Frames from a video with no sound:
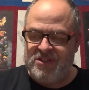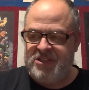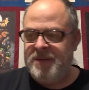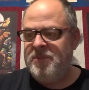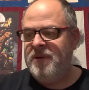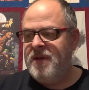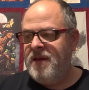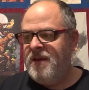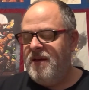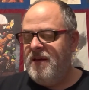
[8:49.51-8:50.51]
ship,
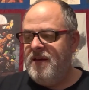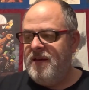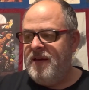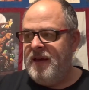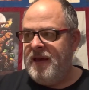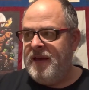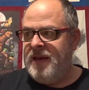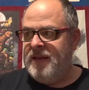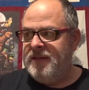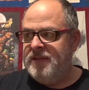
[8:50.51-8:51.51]

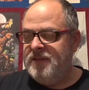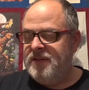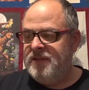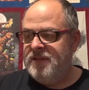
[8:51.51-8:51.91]
and